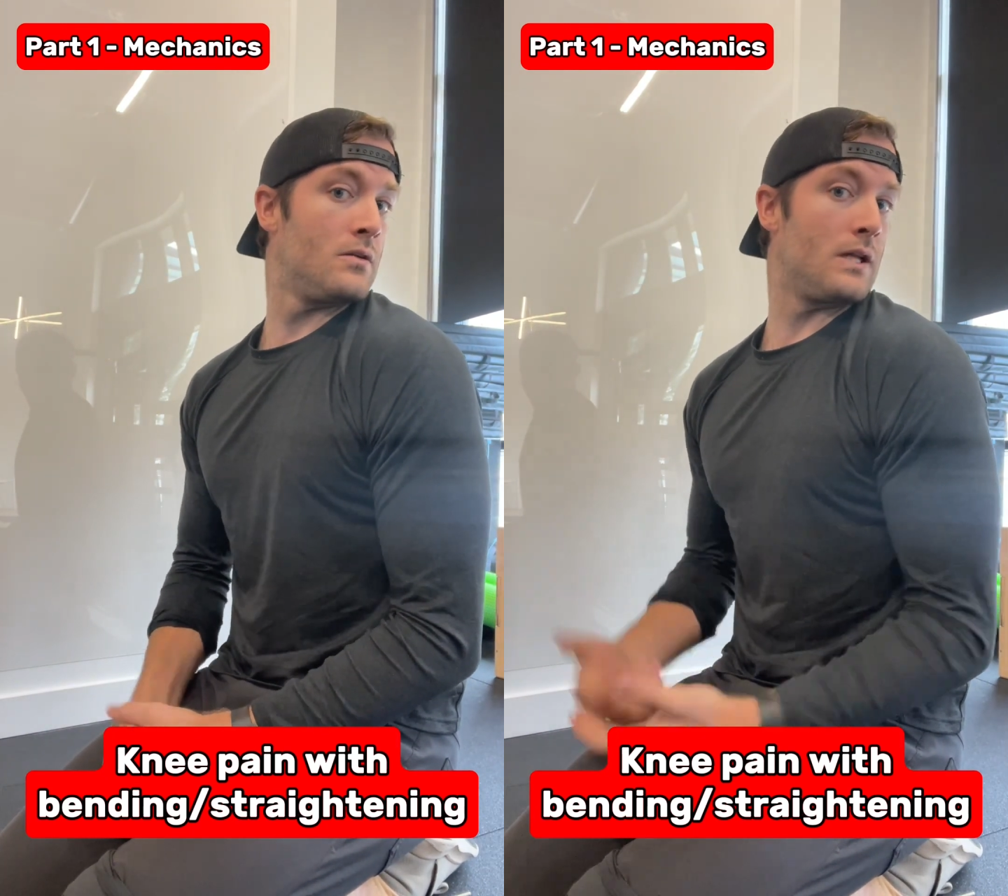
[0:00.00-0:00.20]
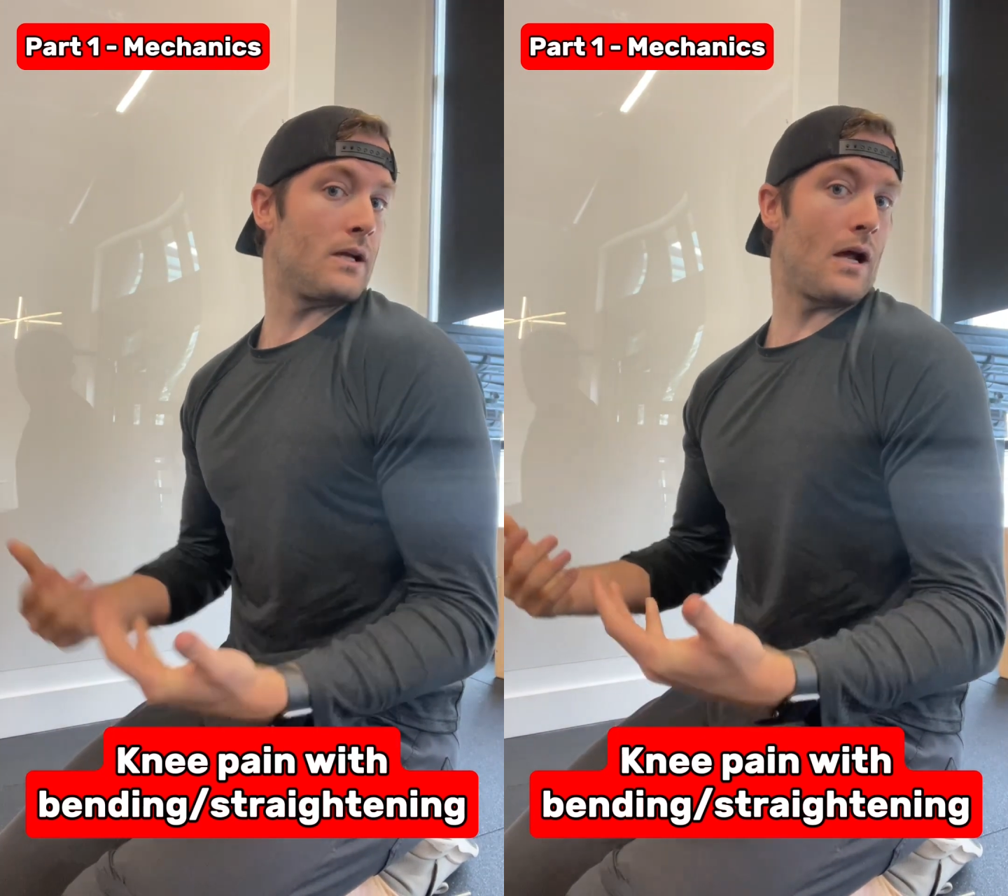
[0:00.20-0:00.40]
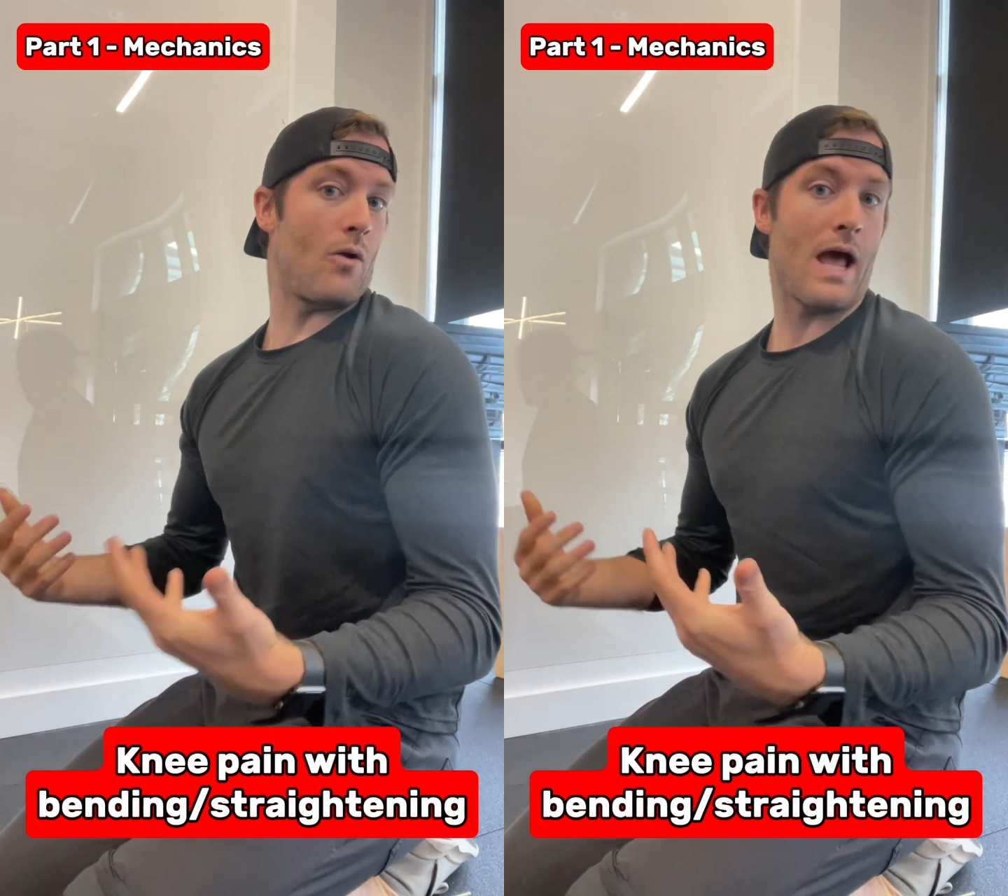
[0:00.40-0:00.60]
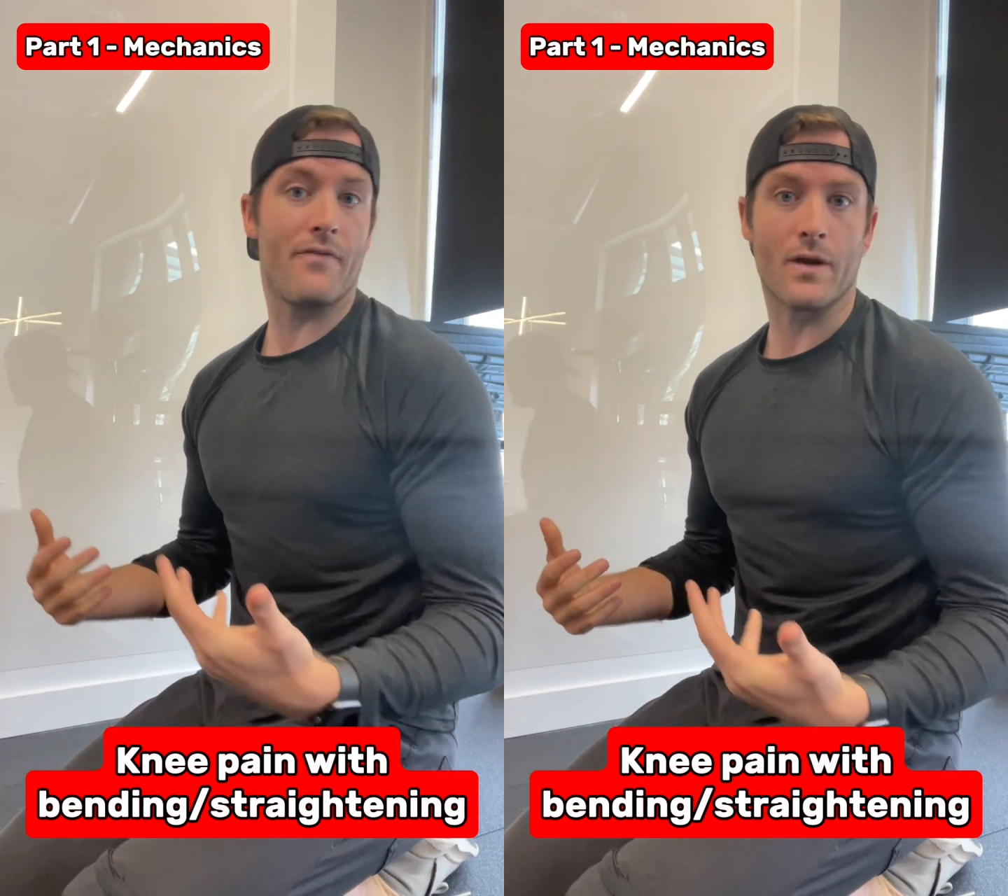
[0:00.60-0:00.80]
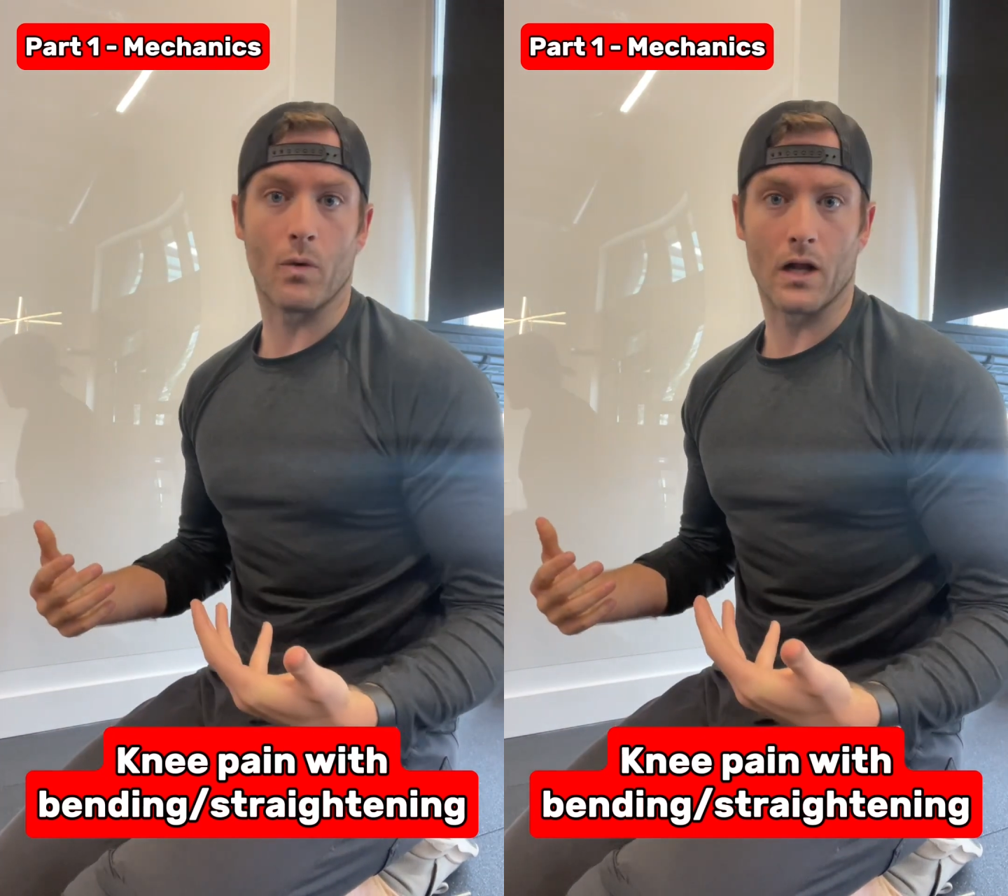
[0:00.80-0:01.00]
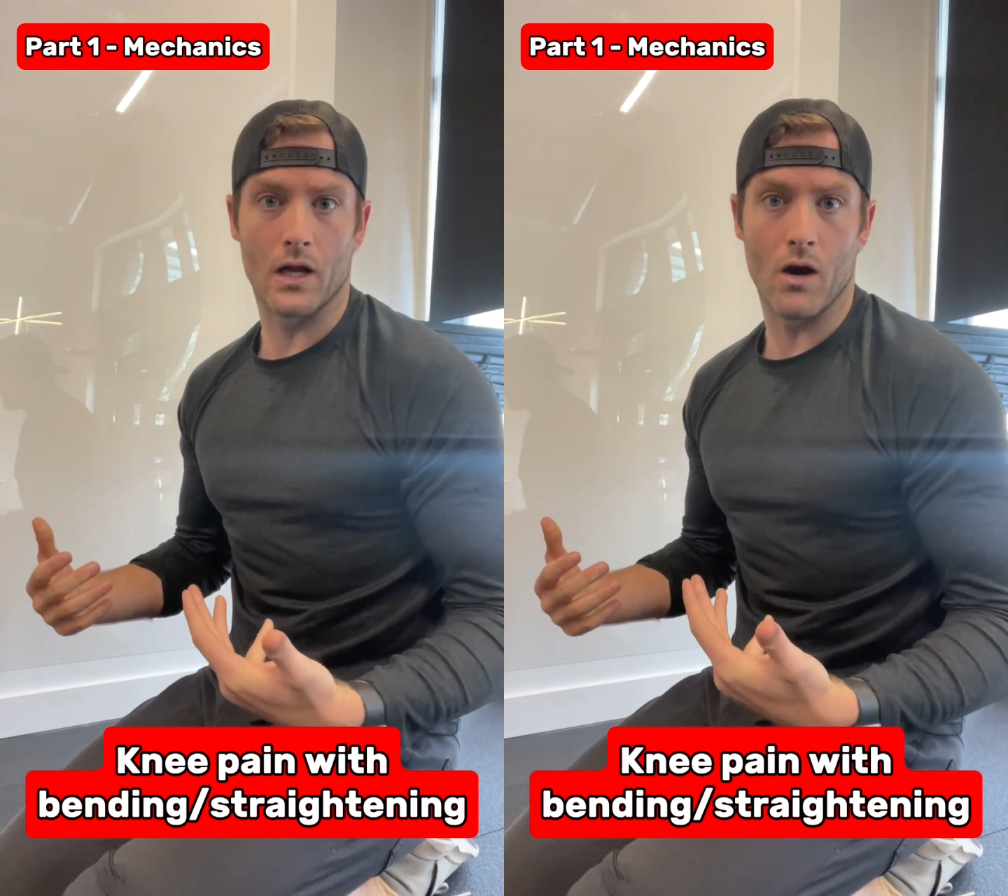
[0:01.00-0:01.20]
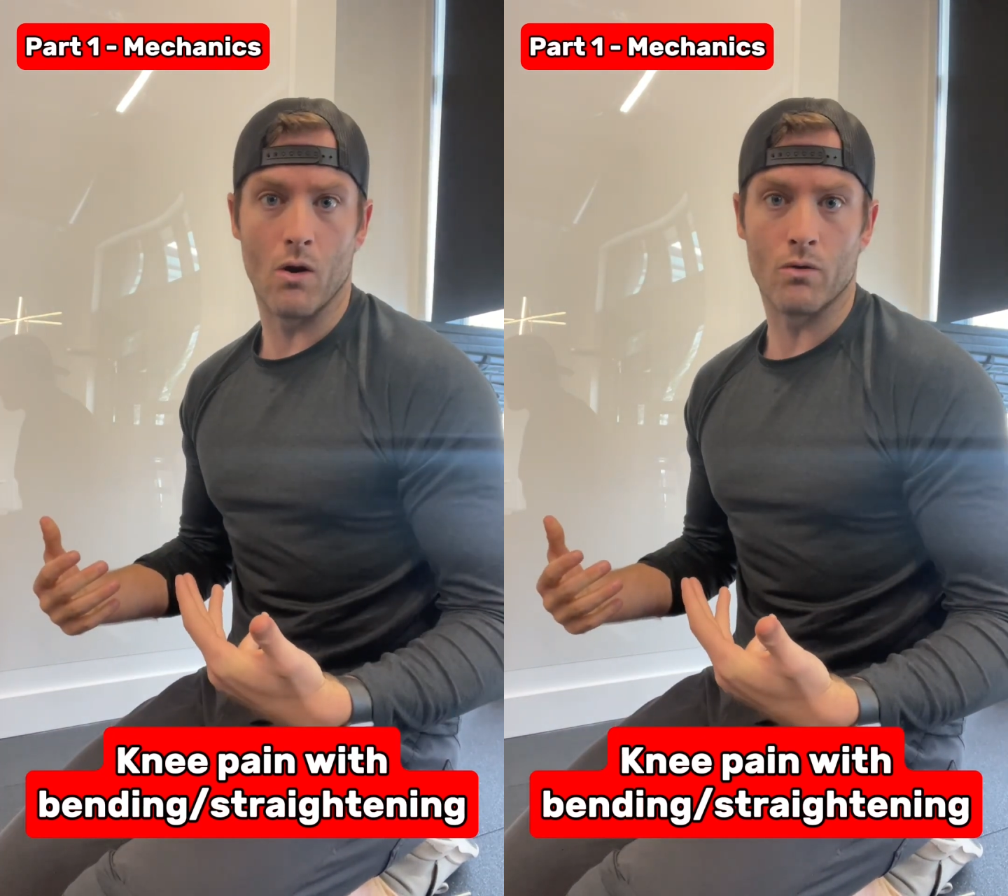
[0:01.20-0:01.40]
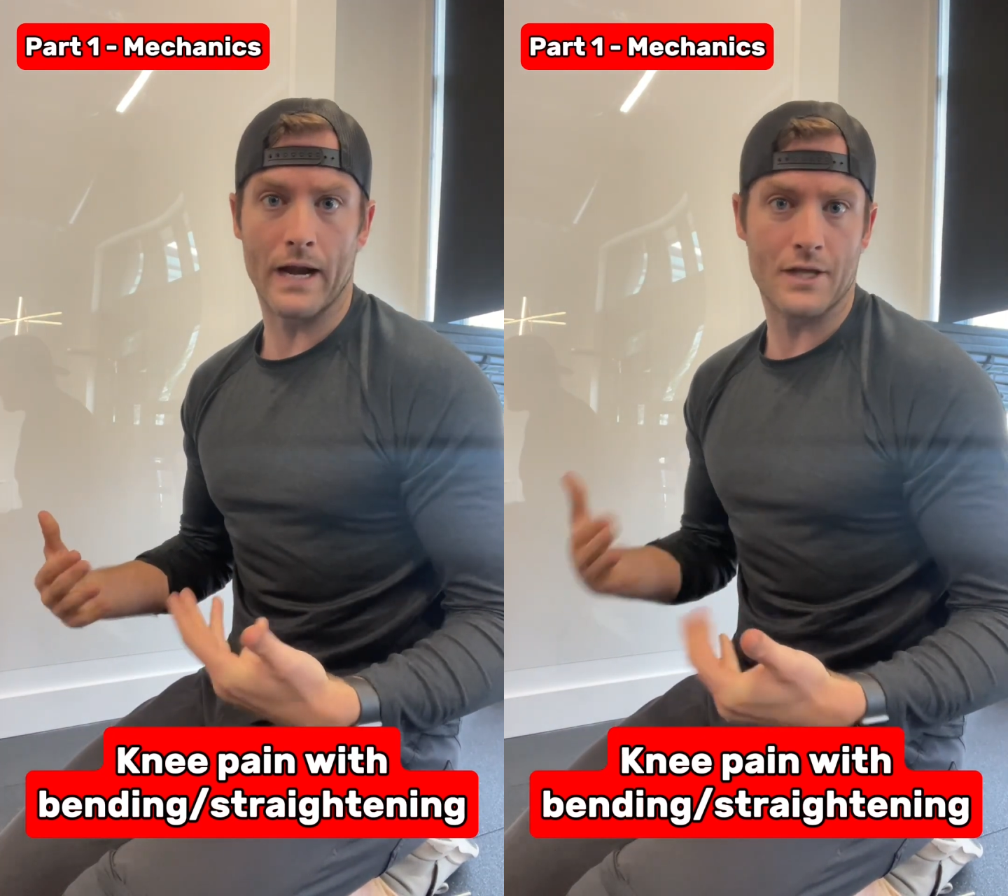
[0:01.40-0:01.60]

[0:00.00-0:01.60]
like I don't have anywhere to go, right?